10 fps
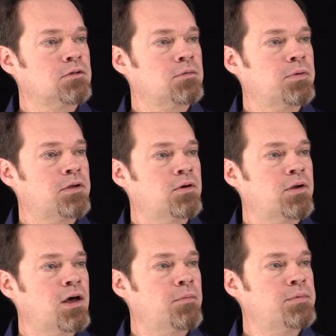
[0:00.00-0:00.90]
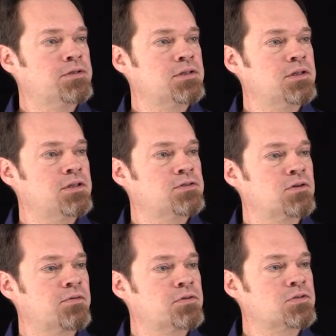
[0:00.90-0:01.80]
Depending on how busy these
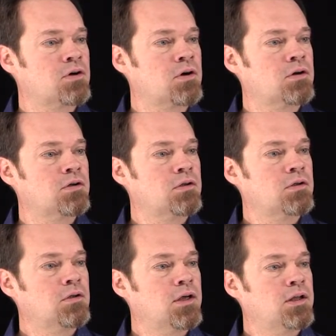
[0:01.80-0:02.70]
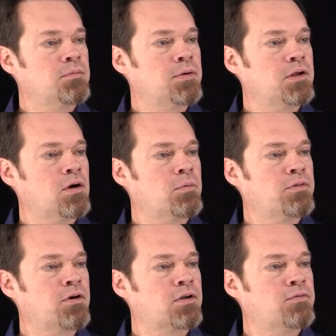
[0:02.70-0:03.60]
servers are, and depending on
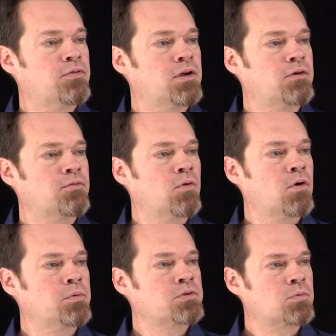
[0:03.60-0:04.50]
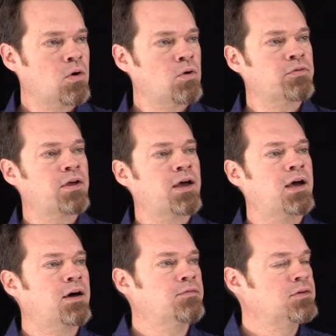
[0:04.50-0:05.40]
what they're configured for, which roles they
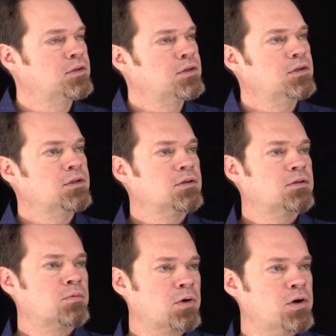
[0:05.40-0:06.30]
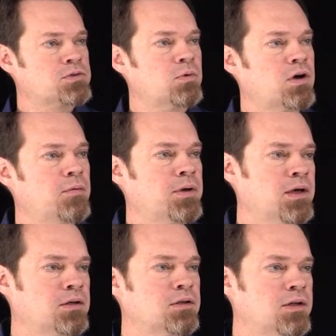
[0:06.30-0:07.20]
have, the request will come
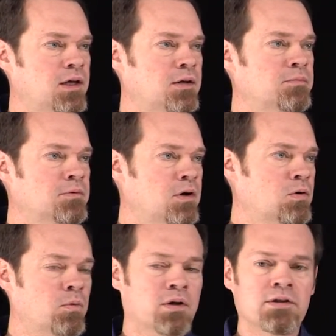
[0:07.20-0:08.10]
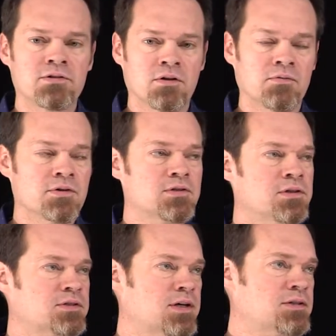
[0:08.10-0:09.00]
in and go to one of these servers. In
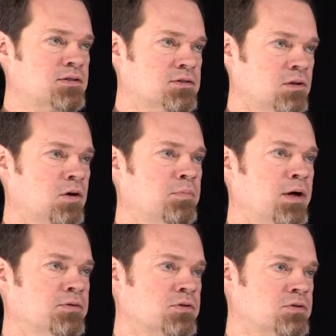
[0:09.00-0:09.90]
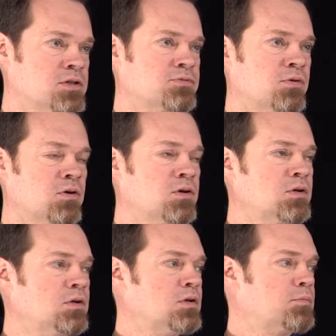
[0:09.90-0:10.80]
this case, it's a load balancer just for
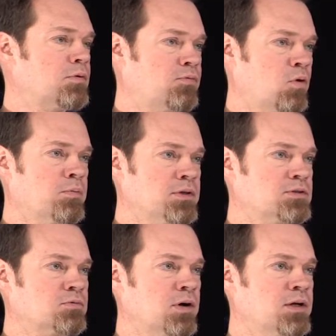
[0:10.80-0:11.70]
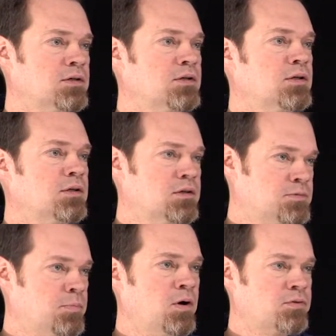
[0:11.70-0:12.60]
performance, right? These
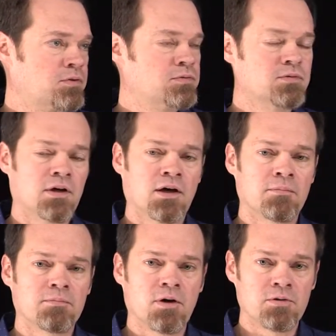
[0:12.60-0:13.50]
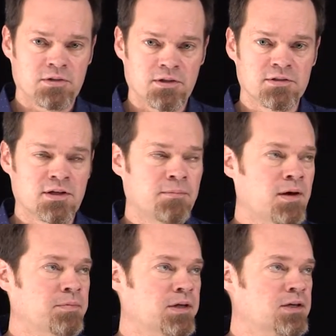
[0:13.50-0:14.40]
both are hosting the same
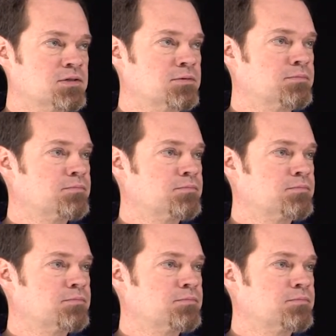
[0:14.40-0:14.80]
application.